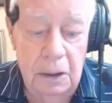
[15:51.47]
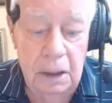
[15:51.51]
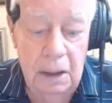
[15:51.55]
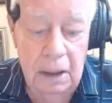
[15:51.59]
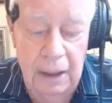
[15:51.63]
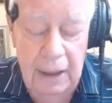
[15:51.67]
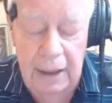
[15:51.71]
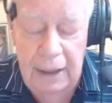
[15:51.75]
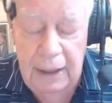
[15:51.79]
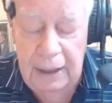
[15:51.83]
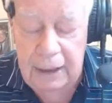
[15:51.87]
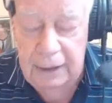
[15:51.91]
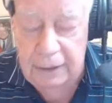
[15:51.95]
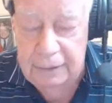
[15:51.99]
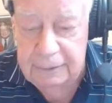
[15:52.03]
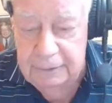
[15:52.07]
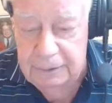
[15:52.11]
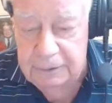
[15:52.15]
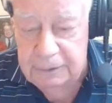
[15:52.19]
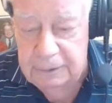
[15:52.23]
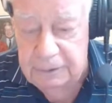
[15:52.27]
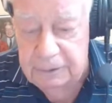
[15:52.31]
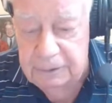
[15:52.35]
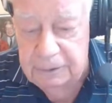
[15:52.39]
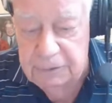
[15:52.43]

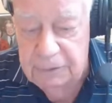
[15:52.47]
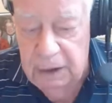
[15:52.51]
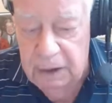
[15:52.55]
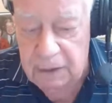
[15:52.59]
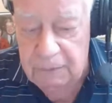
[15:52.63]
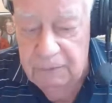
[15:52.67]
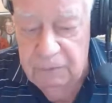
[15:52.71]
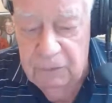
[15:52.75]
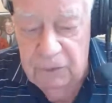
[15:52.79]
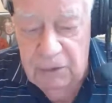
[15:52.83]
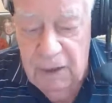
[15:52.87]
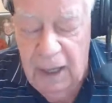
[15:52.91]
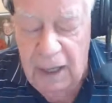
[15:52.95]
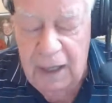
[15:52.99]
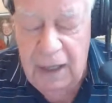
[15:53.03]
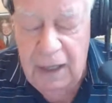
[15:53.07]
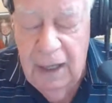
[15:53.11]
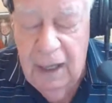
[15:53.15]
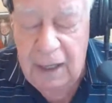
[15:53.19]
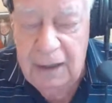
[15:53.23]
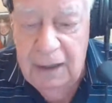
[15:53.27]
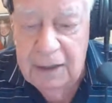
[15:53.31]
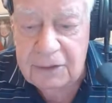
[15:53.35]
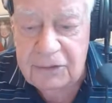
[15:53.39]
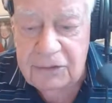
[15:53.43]

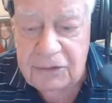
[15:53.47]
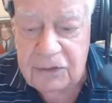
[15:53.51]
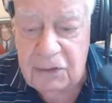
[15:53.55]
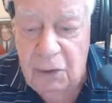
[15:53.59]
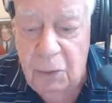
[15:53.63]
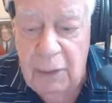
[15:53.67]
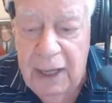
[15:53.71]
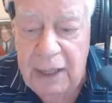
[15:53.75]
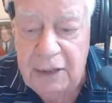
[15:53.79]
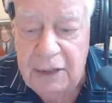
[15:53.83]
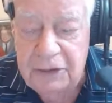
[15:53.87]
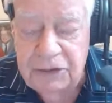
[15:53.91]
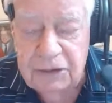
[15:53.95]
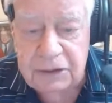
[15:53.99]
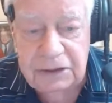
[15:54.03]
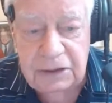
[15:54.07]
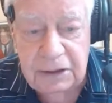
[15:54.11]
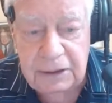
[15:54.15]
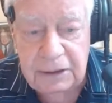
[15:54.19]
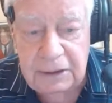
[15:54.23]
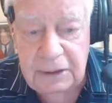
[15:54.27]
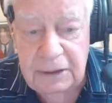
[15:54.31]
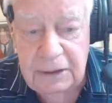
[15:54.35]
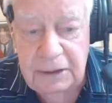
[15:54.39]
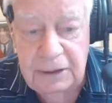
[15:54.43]
I get so agitated